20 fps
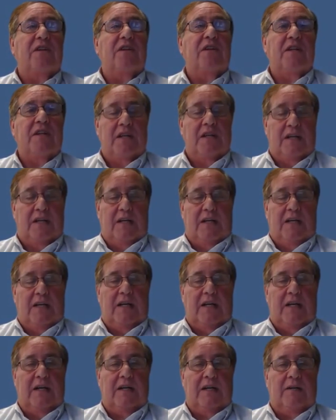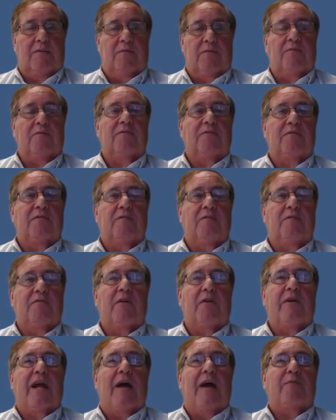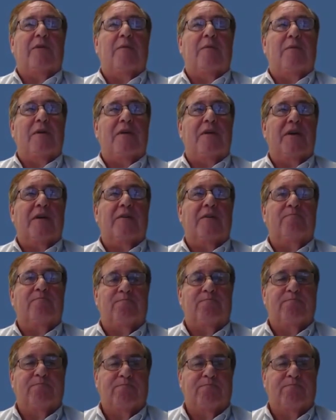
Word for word: and very happy to be there.